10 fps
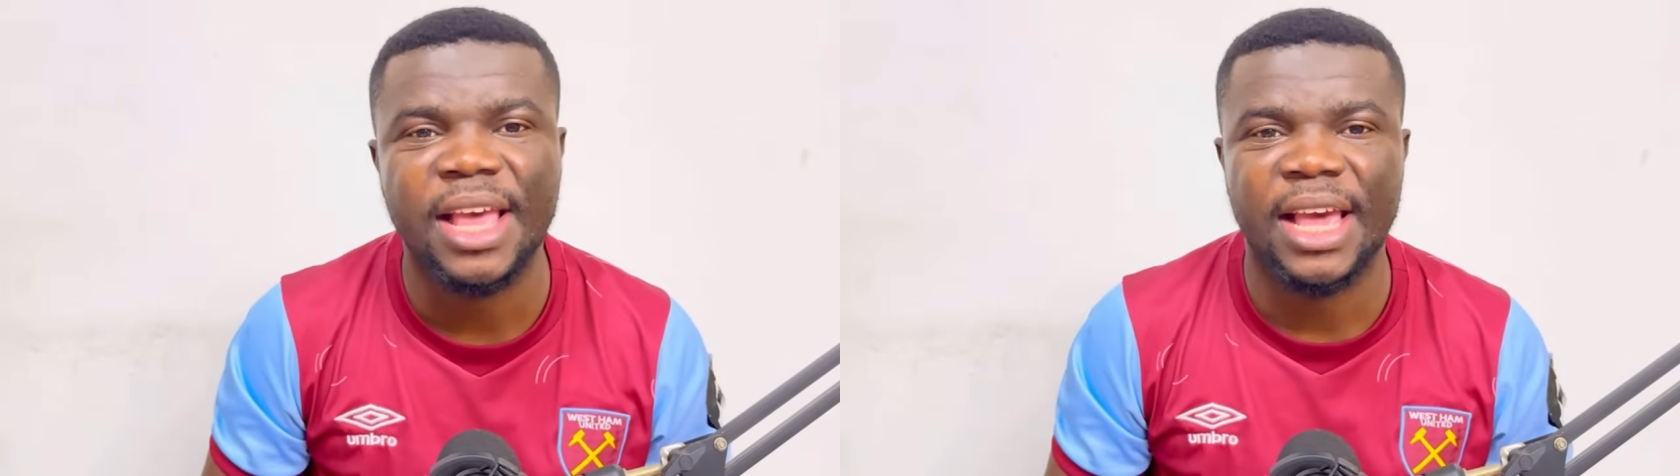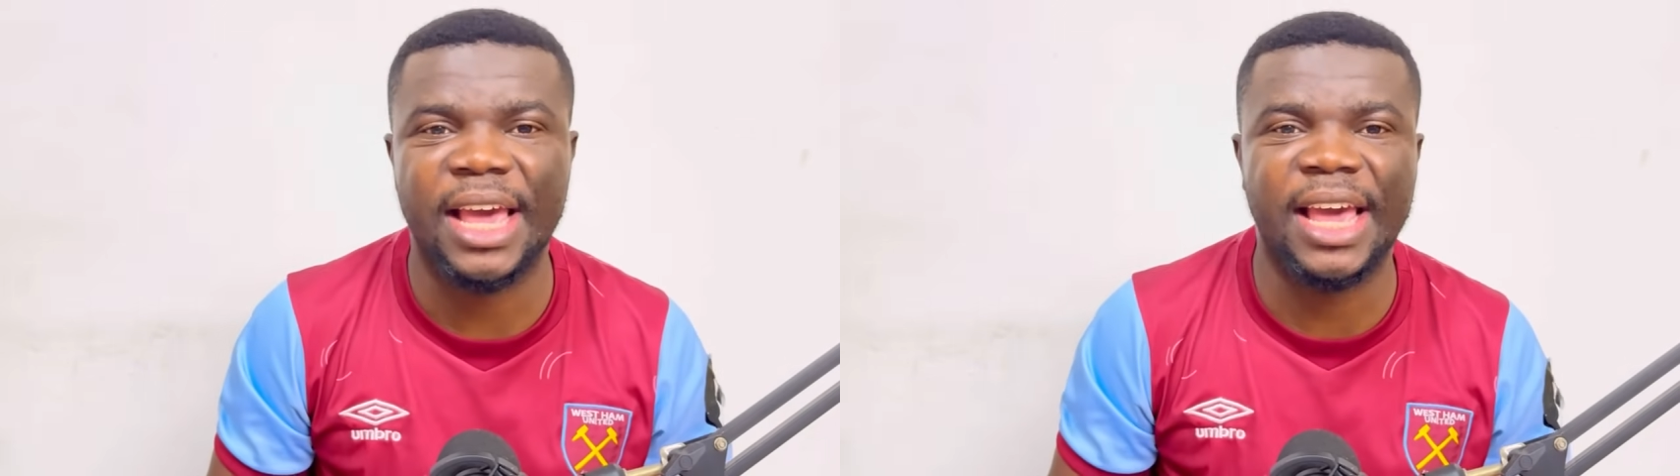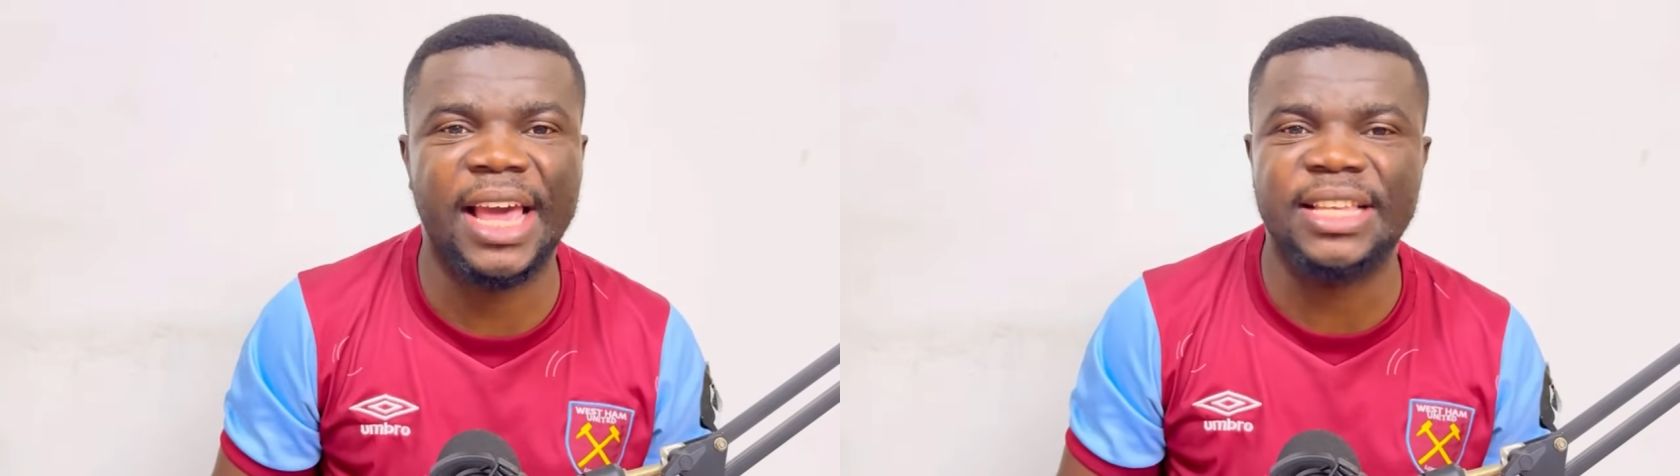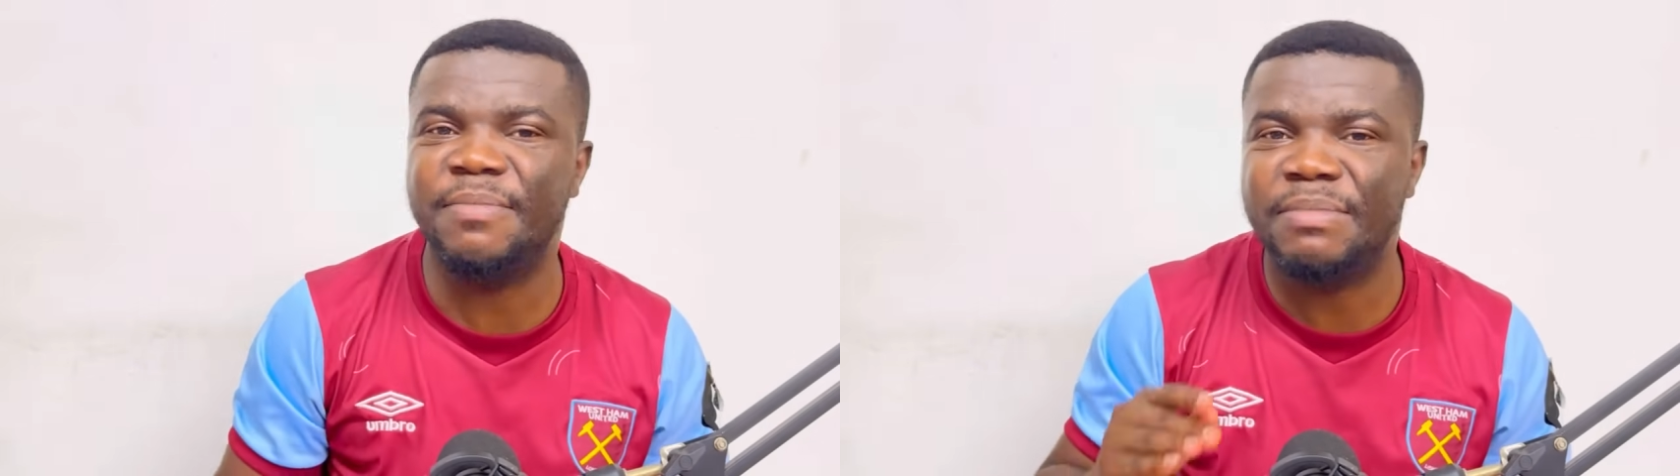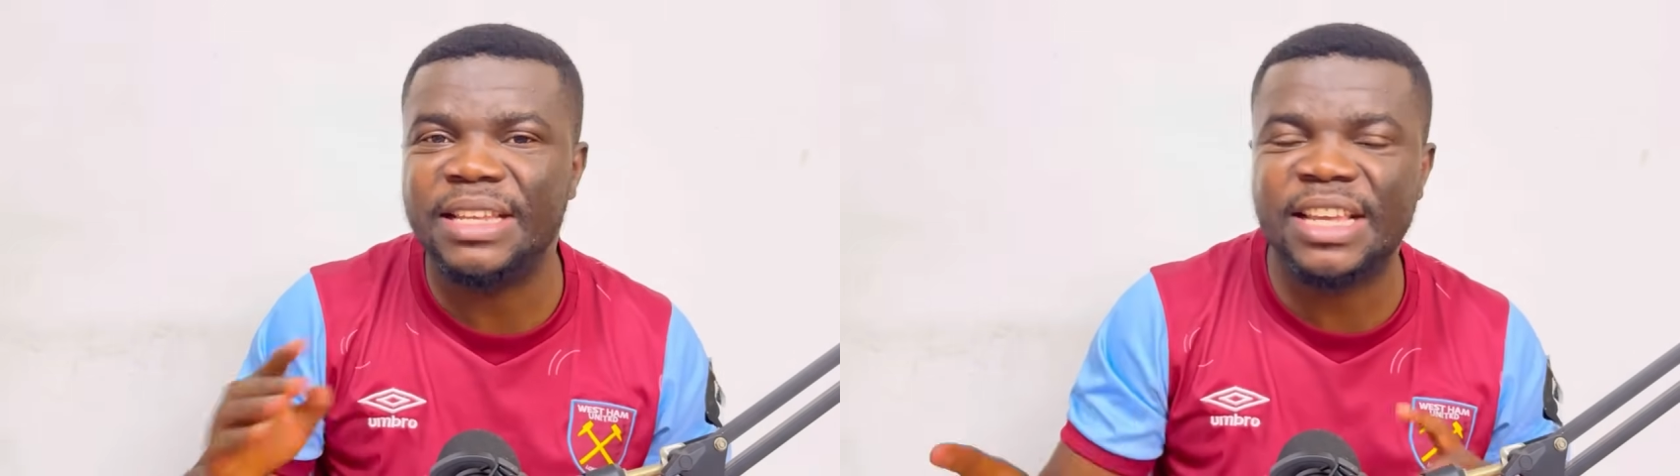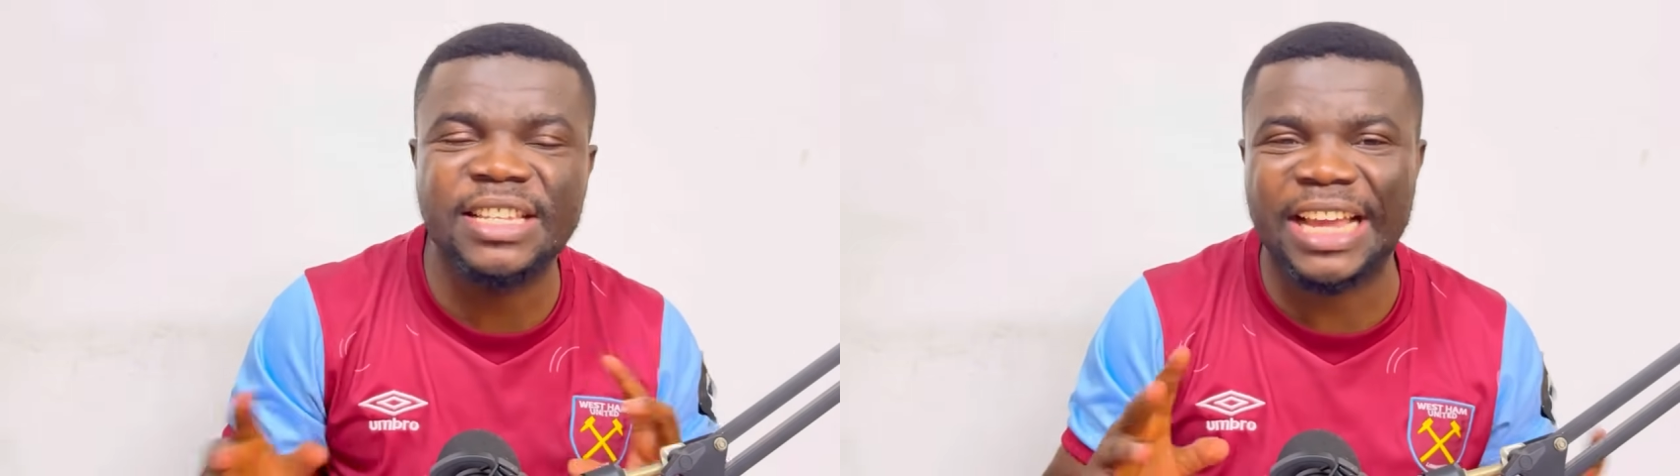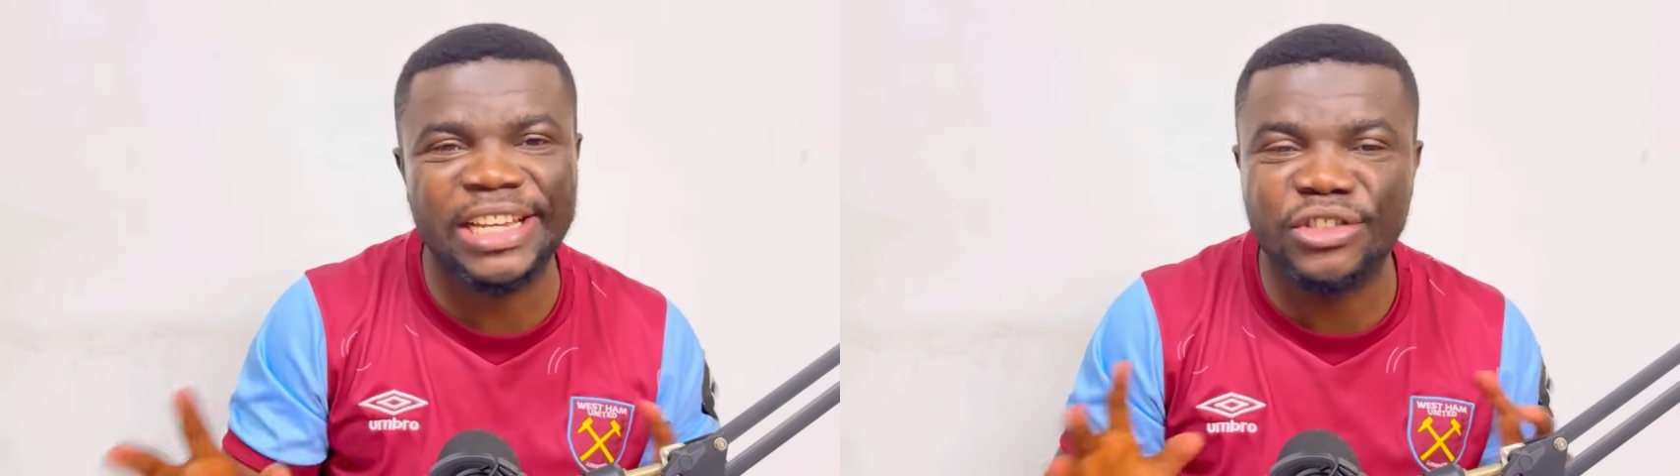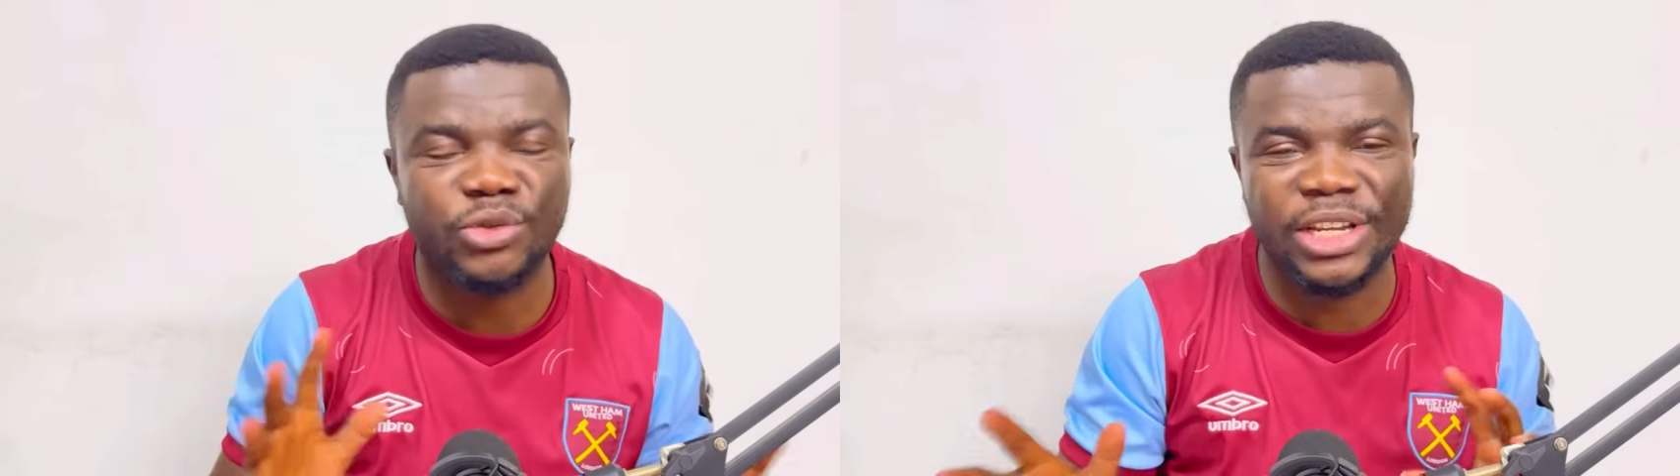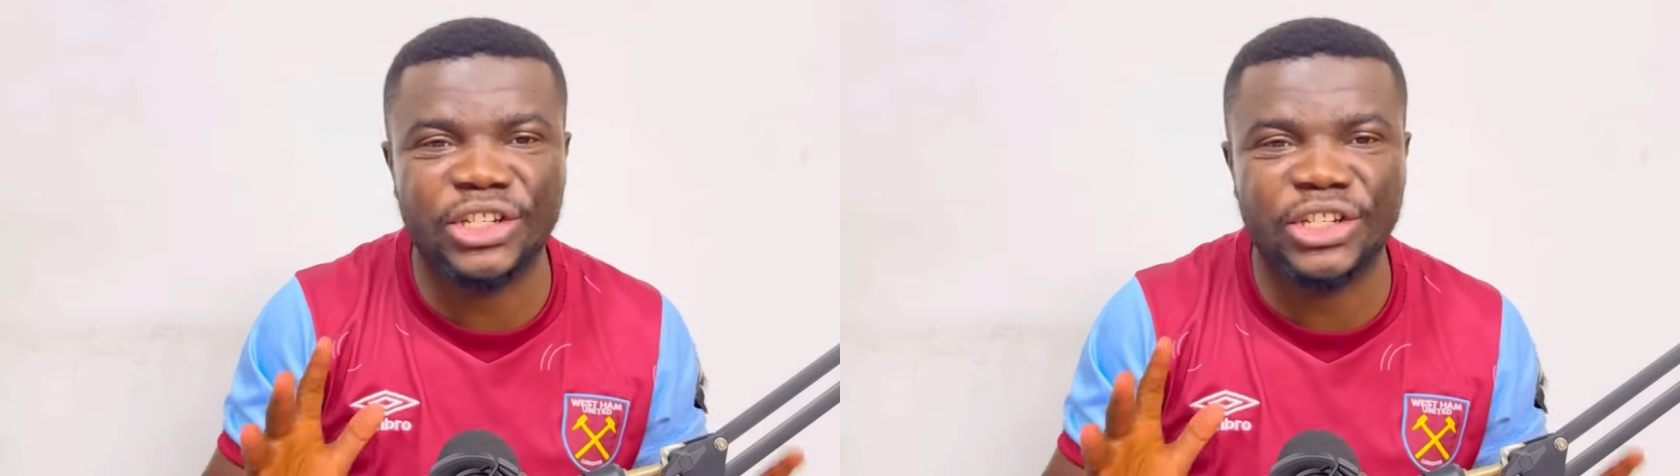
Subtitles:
Ye benya nya injury